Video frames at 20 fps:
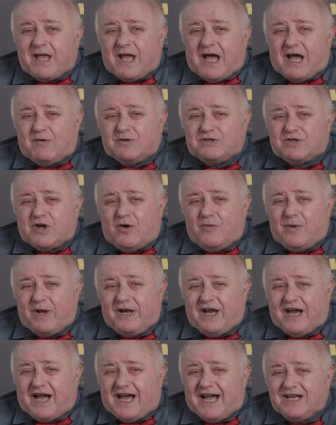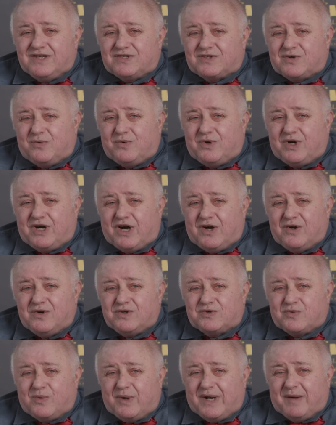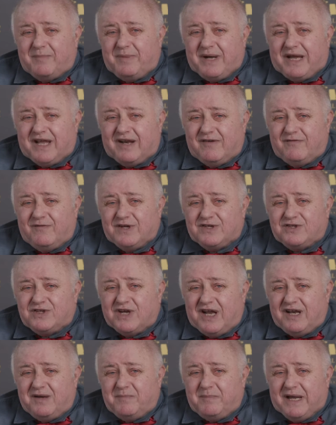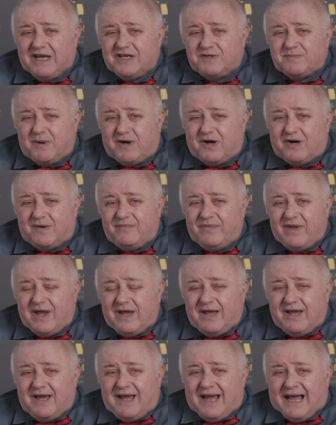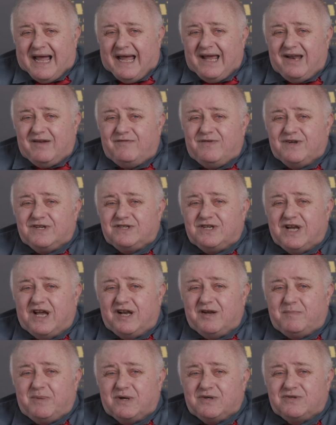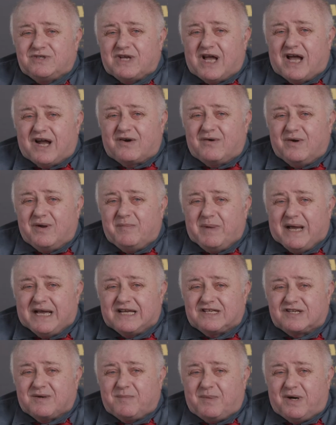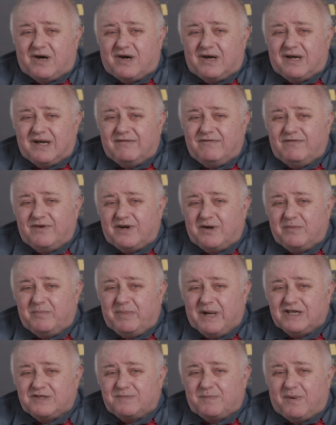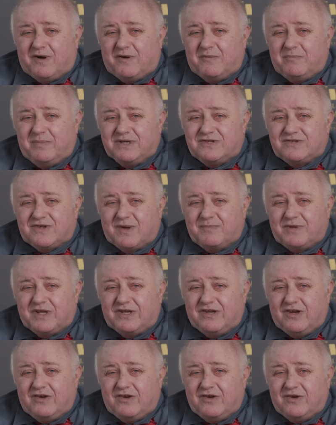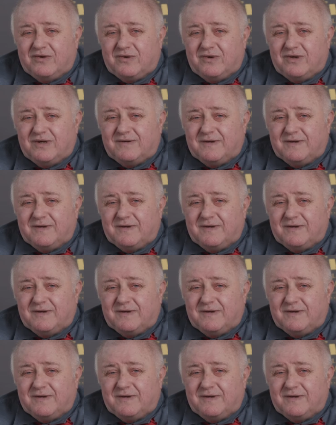I was already a high school coach when I began officiating baseball. I had officiated both soccer and basketball and figured baseball would be something to do.